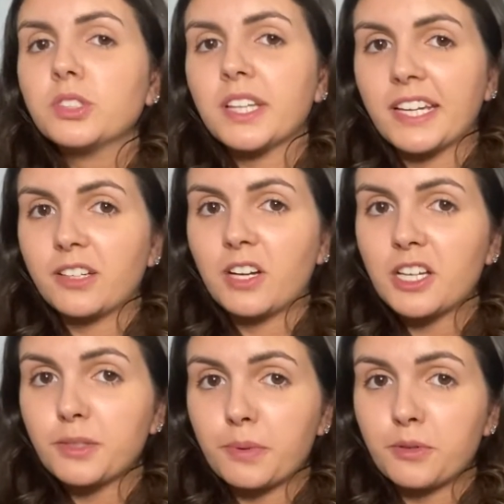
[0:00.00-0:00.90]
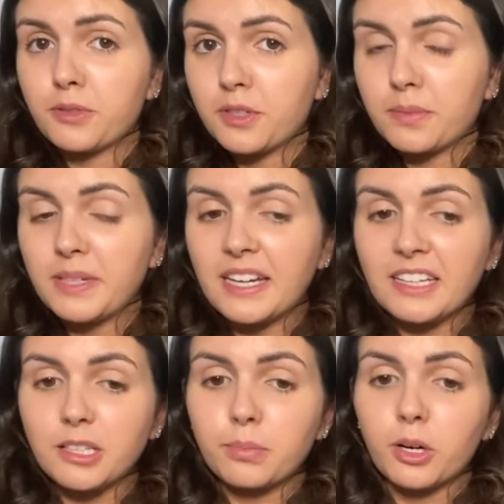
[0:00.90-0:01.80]
Like, you're not supposed to be at
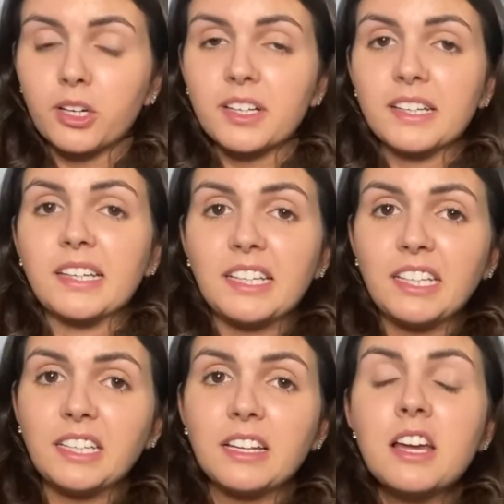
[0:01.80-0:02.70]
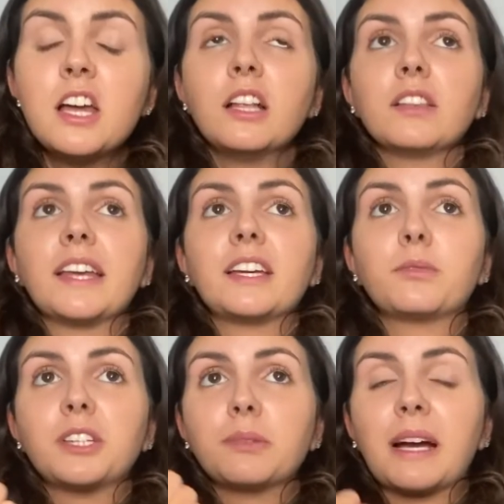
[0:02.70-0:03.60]
either park eating like
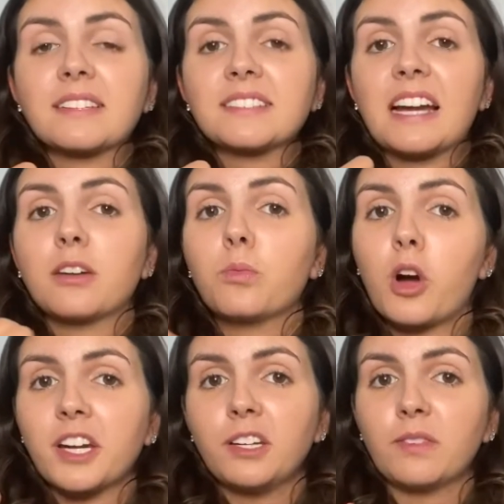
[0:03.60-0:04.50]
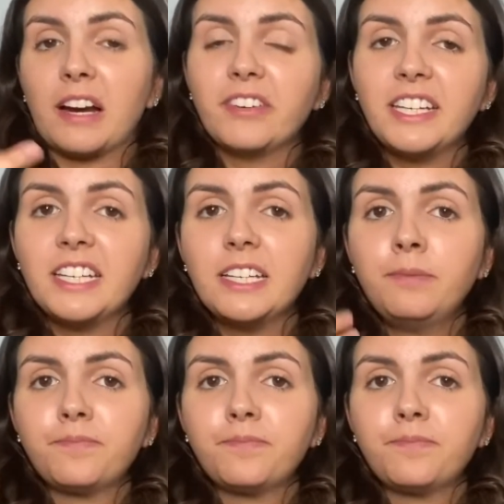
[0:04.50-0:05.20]
with your mask down, walking around eating.